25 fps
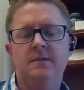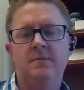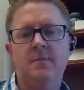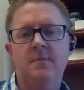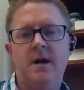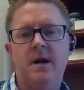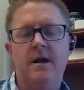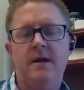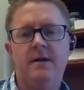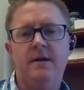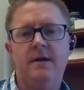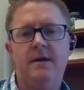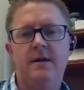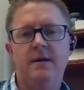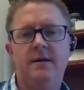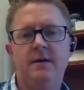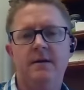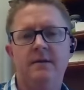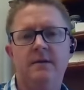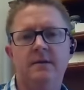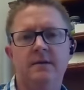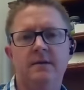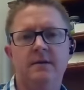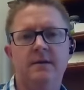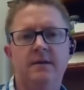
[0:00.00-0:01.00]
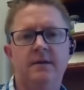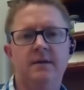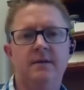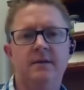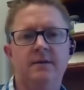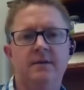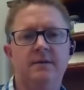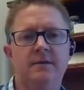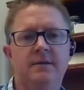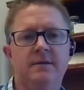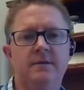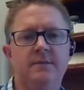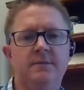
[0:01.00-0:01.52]
moderating, and
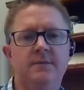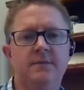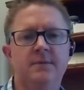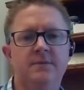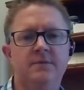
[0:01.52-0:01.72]
the